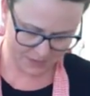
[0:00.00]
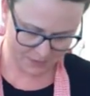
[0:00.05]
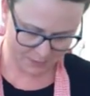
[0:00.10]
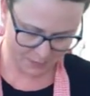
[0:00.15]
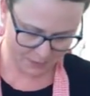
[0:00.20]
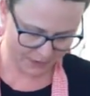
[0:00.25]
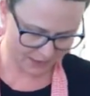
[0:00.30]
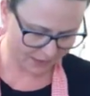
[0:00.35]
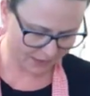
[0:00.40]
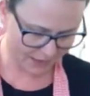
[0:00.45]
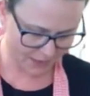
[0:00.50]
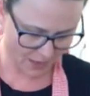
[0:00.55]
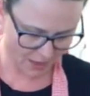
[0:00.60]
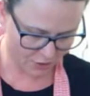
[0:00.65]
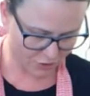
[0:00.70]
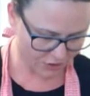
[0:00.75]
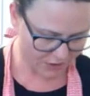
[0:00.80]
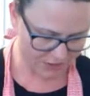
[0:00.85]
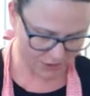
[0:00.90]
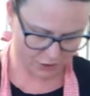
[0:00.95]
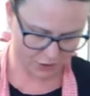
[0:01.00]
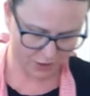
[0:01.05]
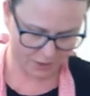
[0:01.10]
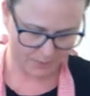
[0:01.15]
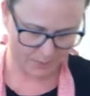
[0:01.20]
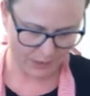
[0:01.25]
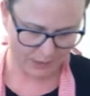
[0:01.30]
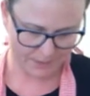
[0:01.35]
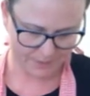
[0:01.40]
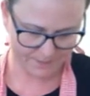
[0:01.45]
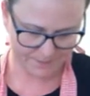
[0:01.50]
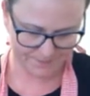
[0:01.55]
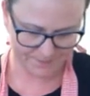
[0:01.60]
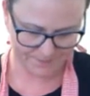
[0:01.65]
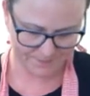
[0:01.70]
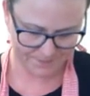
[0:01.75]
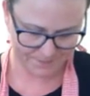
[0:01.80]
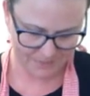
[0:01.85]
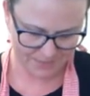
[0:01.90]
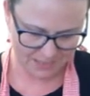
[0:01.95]
completely contradictory, but
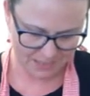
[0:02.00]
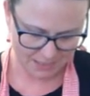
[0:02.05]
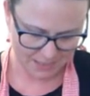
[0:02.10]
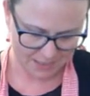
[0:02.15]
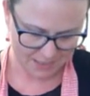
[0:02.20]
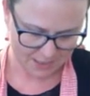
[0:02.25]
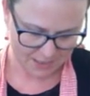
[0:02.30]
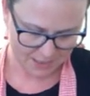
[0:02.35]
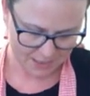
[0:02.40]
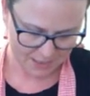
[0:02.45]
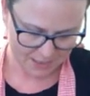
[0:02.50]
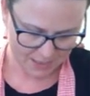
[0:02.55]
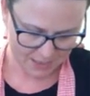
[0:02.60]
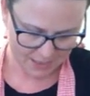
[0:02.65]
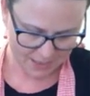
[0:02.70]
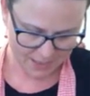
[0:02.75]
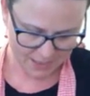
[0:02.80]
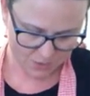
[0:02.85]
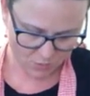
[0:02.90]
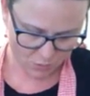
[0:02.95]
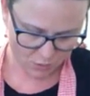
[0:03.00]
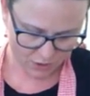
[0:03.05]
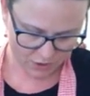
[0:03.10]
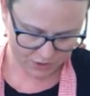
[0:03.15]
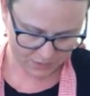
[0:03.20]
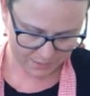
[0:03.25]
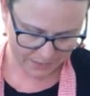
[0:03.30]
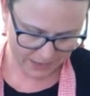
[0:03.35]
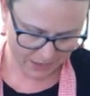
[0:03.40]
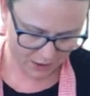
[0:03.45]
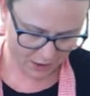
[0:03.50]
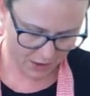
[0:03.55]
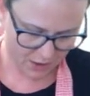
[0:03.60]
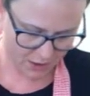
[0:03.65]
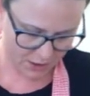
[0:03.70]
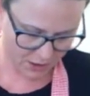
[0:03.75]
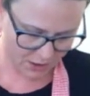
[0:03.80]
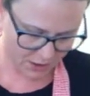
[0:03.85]
it works better.